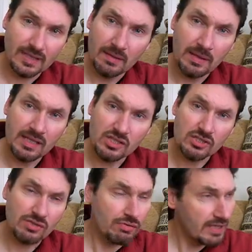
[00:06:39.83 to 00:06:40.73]
This
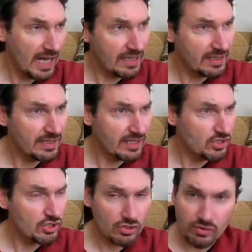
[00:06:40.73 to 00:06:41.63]
is the reality that is
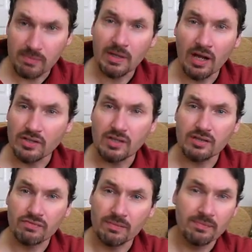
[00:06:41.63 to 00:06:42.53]
screaming out to you
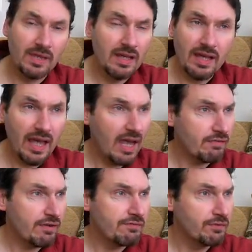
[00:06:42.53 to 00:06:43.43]
from
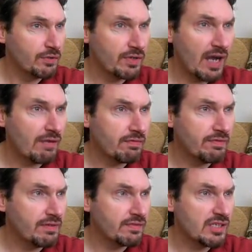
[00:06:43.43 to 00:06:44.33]
every photograph of
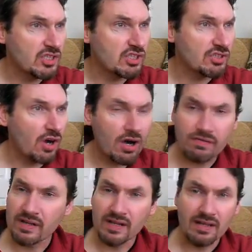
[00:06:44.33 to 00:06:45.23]
every
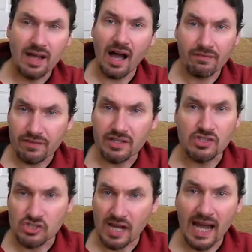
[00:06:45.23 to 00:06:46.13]
starving
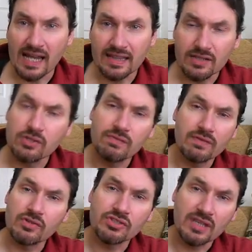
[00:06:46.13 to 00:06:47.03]
African child that you've
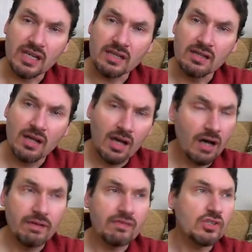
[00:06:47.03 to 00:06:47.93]
ever seen,
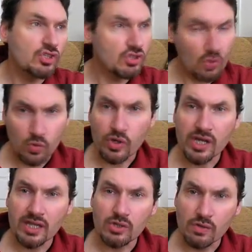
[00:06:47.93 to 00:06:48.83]
of every
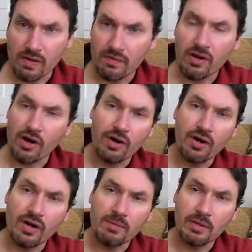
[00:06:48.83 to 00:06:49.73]
story that you've ever
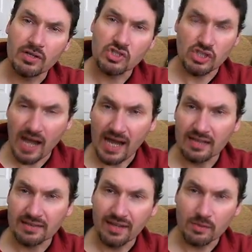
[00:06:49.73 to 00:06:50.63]
heard about a
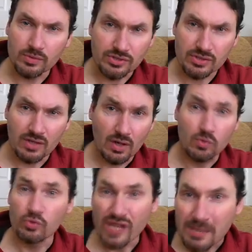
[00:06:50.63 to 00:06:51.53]
child that was
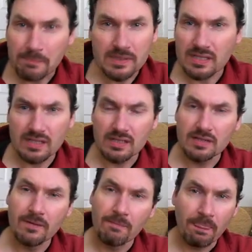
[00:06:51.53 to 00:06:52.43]
raped
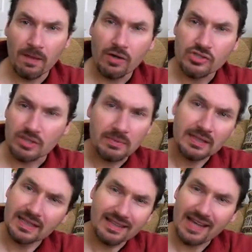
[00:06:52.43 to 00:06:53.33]
or
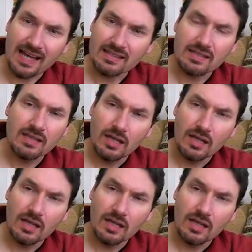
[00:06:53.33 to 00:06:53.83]
something like that.